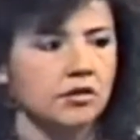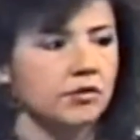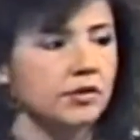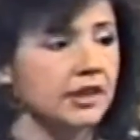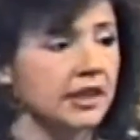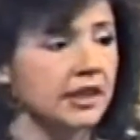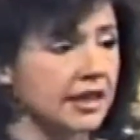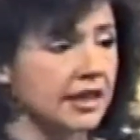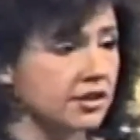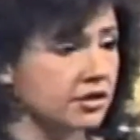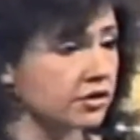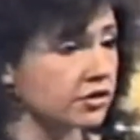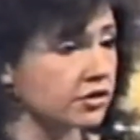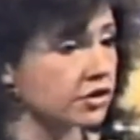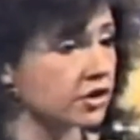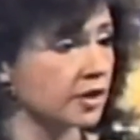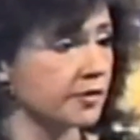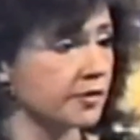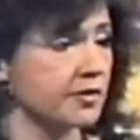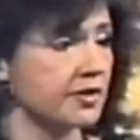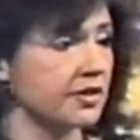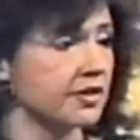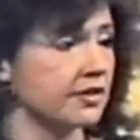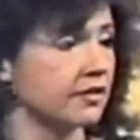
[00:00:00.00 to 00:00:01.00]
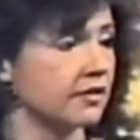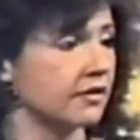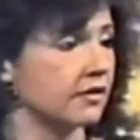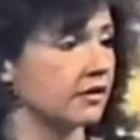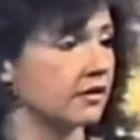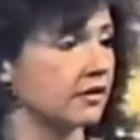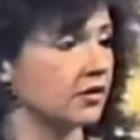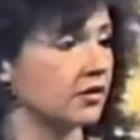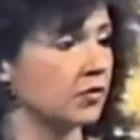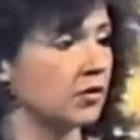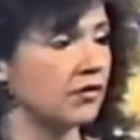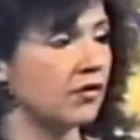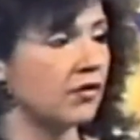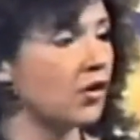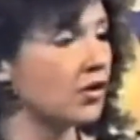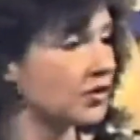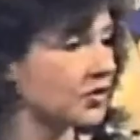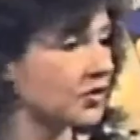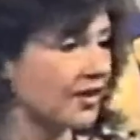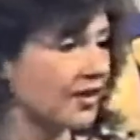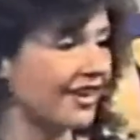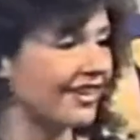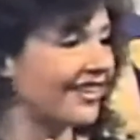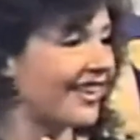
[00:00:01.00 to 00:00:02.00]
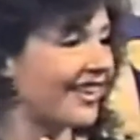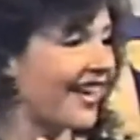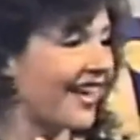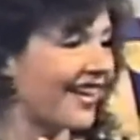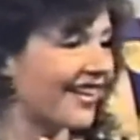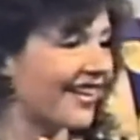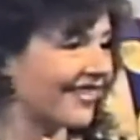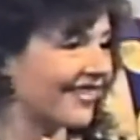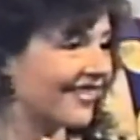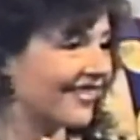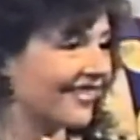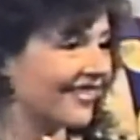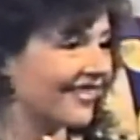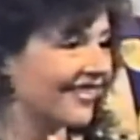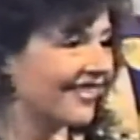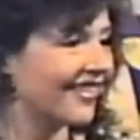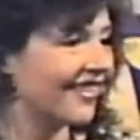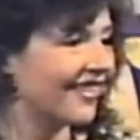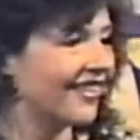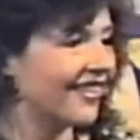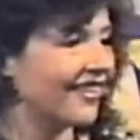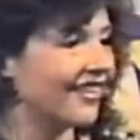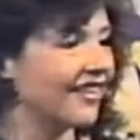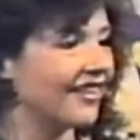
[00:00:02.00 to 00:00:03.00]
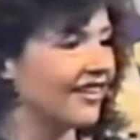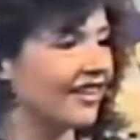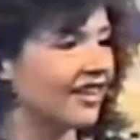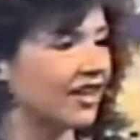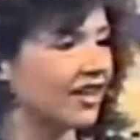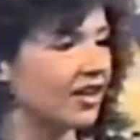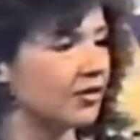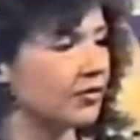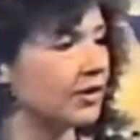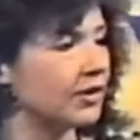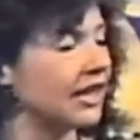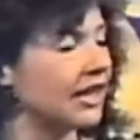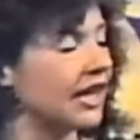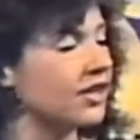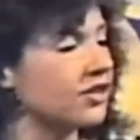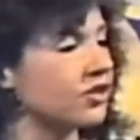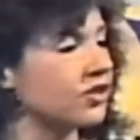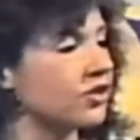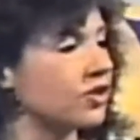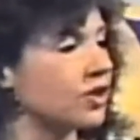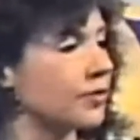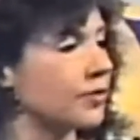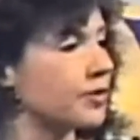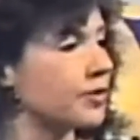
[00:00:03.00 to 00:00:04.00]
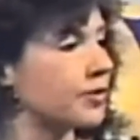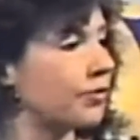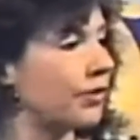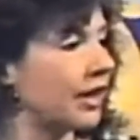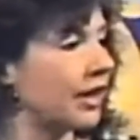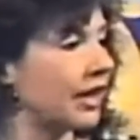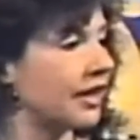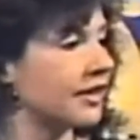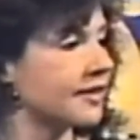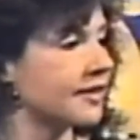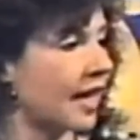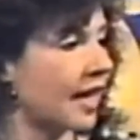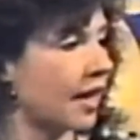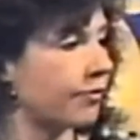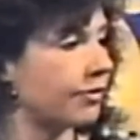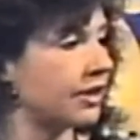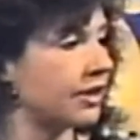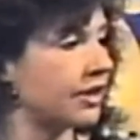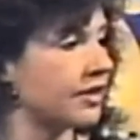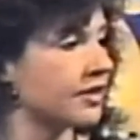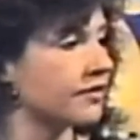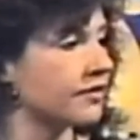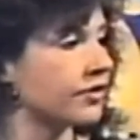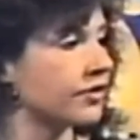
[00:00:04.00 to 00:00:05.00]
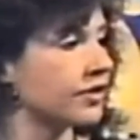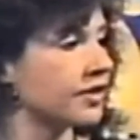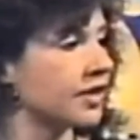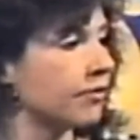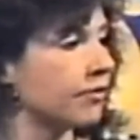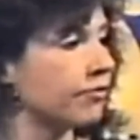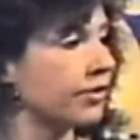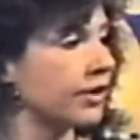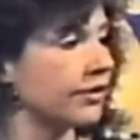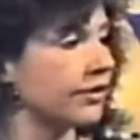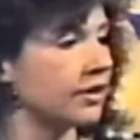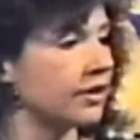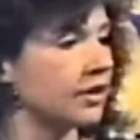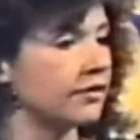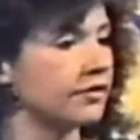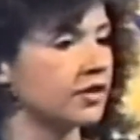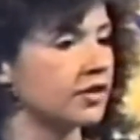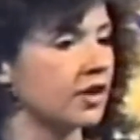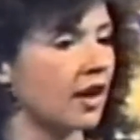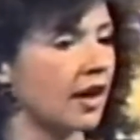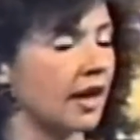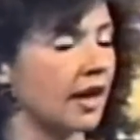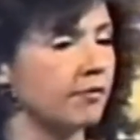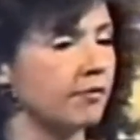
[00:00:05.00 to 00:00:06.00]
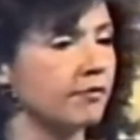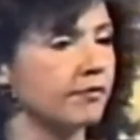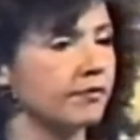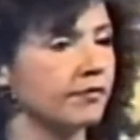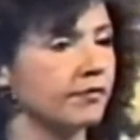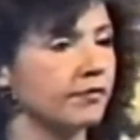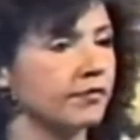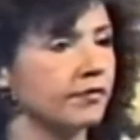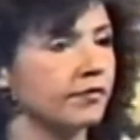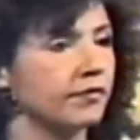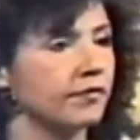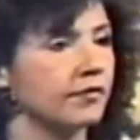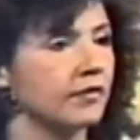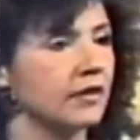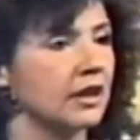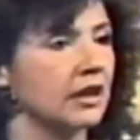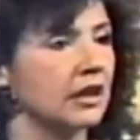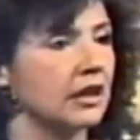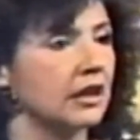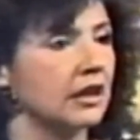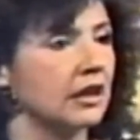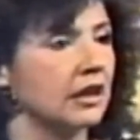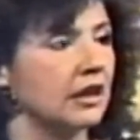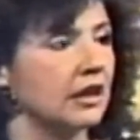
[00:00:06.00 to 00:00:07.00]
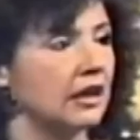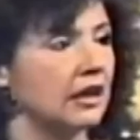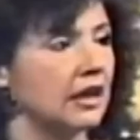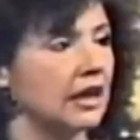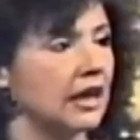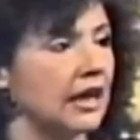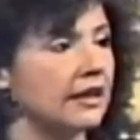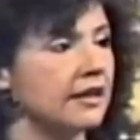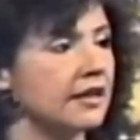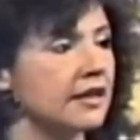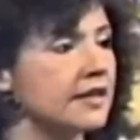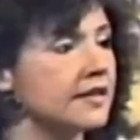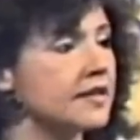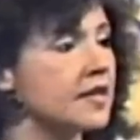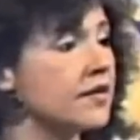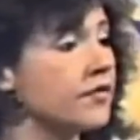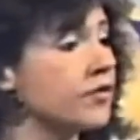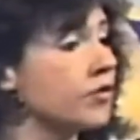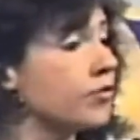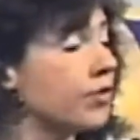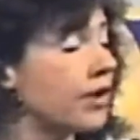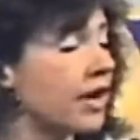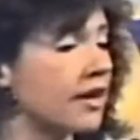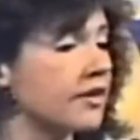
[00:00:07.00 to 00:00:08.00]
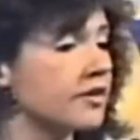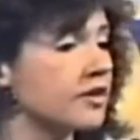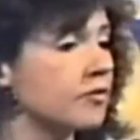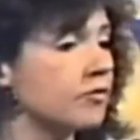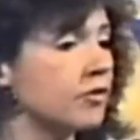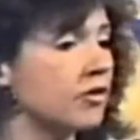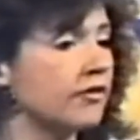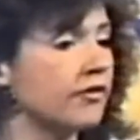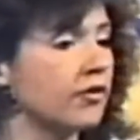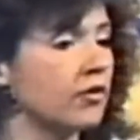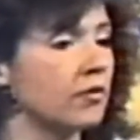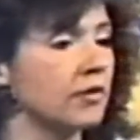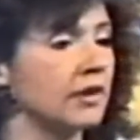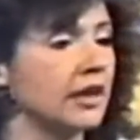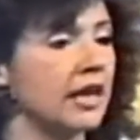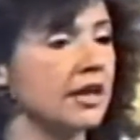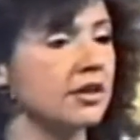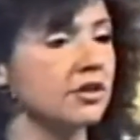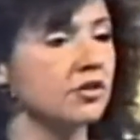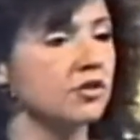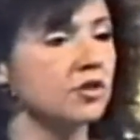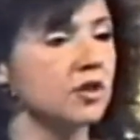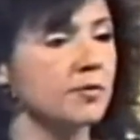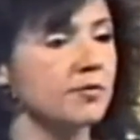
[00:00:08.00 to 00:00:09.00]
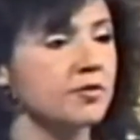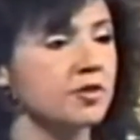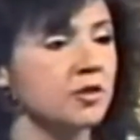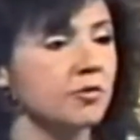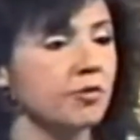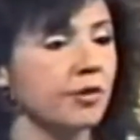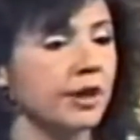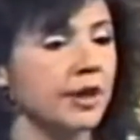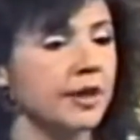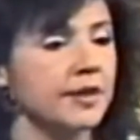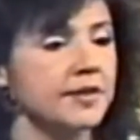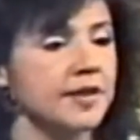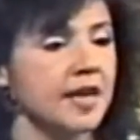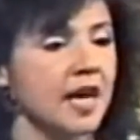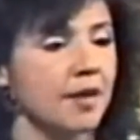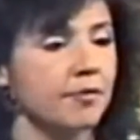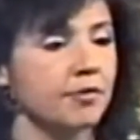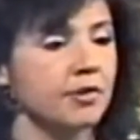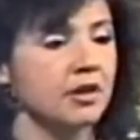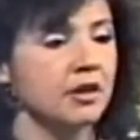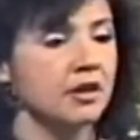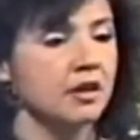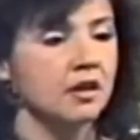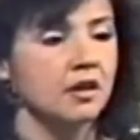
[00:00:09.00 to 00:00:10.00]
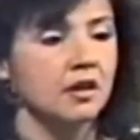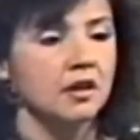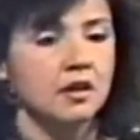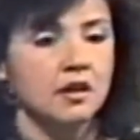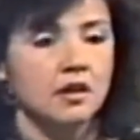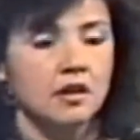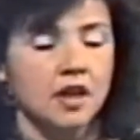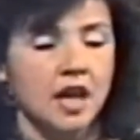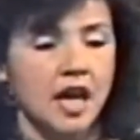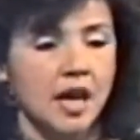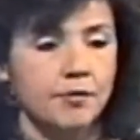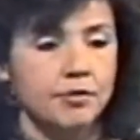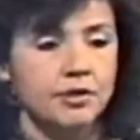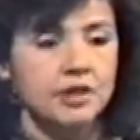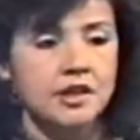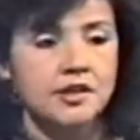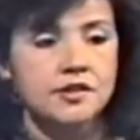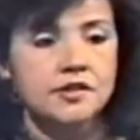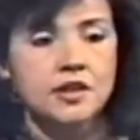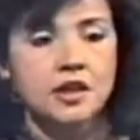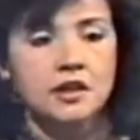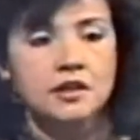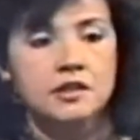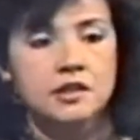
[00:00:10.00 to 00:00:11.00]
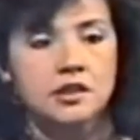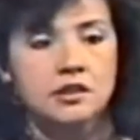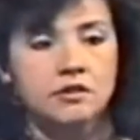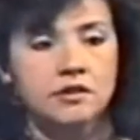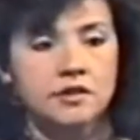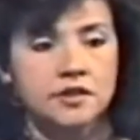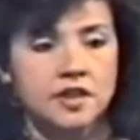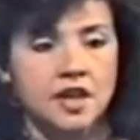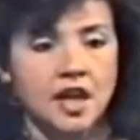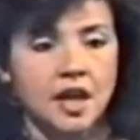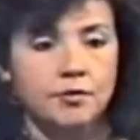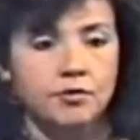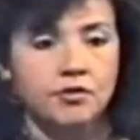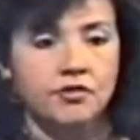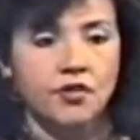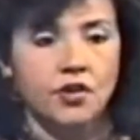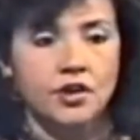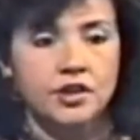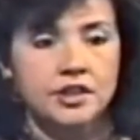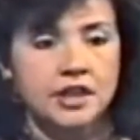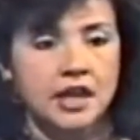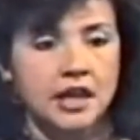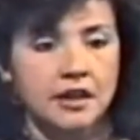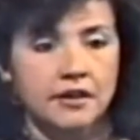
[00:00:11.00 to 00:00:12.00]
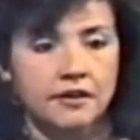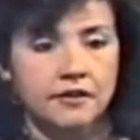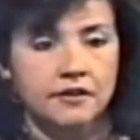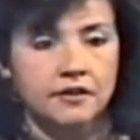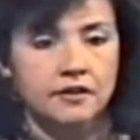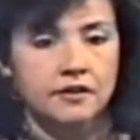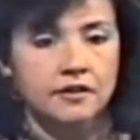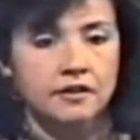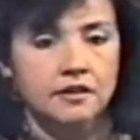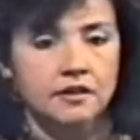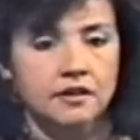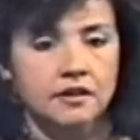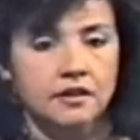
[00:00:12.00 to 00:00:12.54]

Relationships, we've all tried that. Relationships bring us happiness for some period of time. And it is even possible for relationships to bring us happiness until the time of our death.